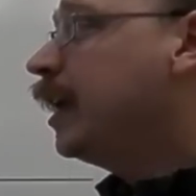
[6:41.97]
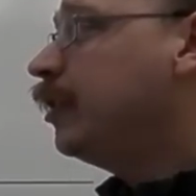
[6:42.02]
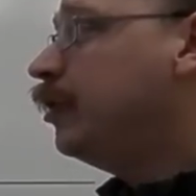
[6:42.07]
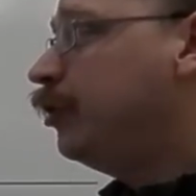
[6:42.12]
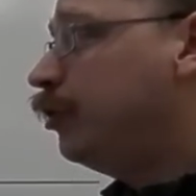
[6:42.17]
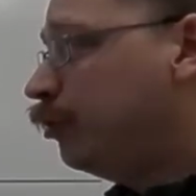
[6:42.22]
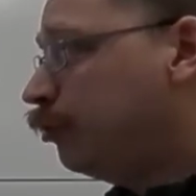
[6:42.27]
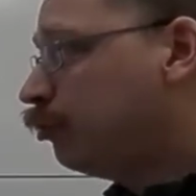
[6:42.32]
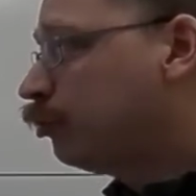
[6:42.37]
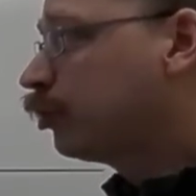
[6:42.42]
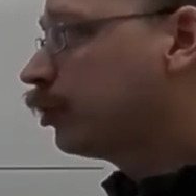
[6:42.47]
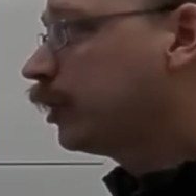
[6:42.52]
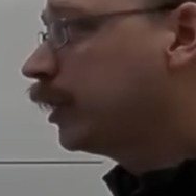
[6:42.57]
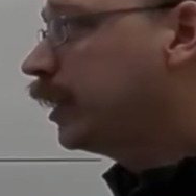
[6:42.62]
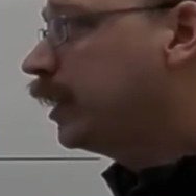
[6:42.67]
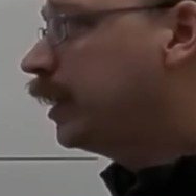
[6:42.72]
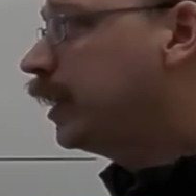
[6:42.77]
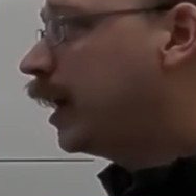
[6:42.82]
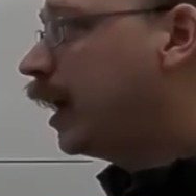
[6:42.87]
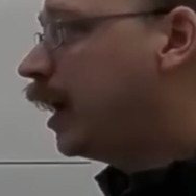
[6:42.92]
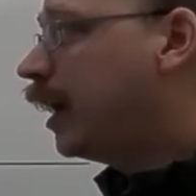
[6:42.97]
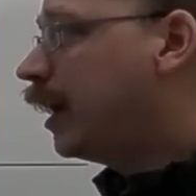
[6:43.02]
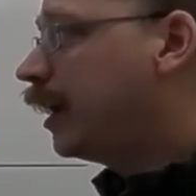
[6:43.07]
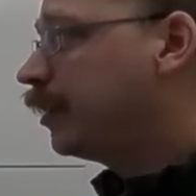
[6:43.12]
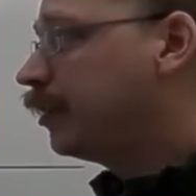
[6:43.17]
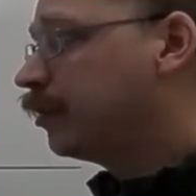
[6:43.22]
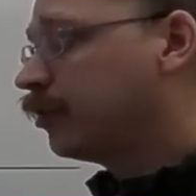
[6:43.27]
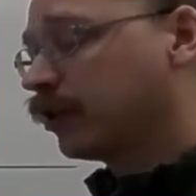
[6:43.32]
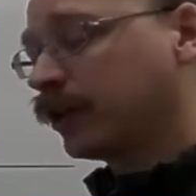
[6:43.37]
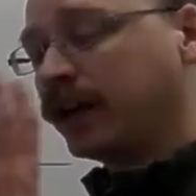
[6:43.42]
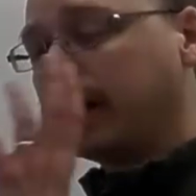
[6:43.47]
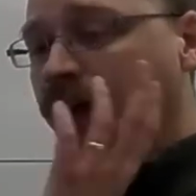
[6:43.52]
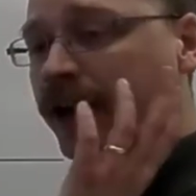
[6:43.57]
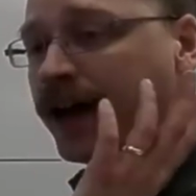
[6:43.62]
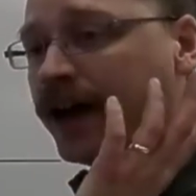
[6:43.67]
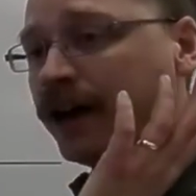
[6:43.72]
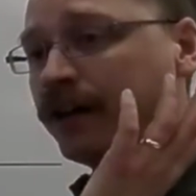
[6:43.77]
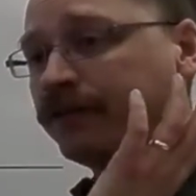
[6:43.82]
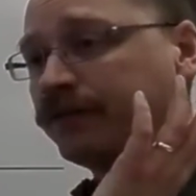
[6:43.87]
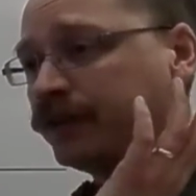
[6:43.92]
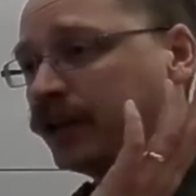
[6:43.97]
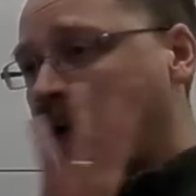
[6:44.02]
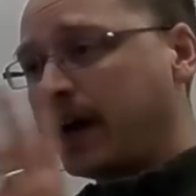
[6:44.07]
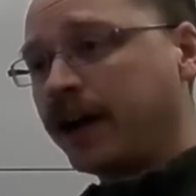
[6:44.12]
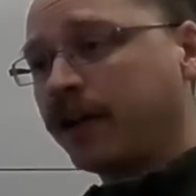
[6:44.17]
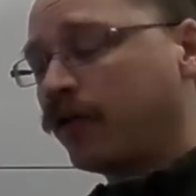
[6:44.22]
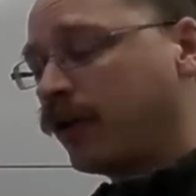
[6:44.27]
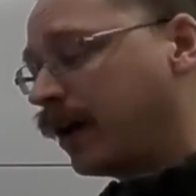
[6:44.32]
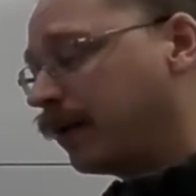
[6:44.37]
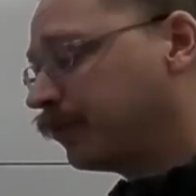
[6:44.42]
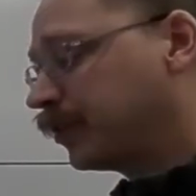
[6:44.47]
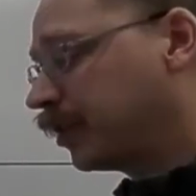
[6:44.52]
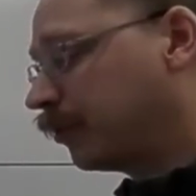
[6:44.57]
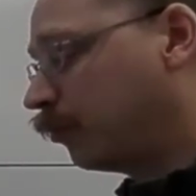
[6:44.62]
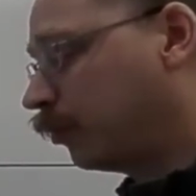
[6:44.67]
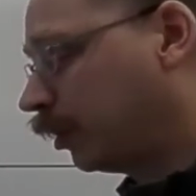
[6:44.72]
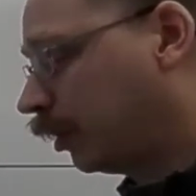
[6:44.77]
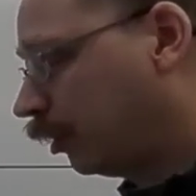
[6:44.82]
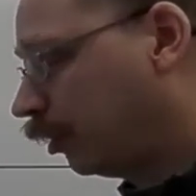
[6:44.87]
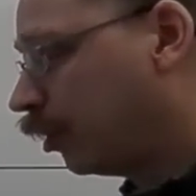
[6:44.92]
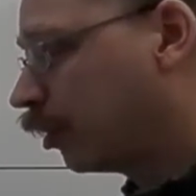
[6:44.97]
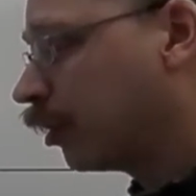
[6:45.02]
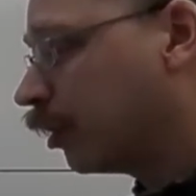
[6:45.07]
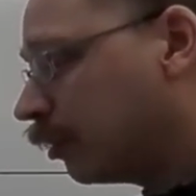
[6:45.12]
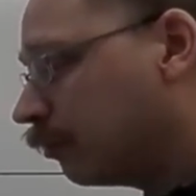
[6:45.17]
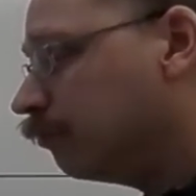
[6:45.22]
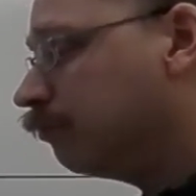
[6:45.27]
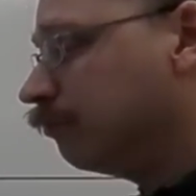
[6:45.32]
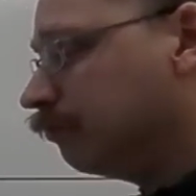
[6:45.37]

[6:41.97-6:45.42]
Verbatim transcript: Usually uh, you're going to have diagrams that would look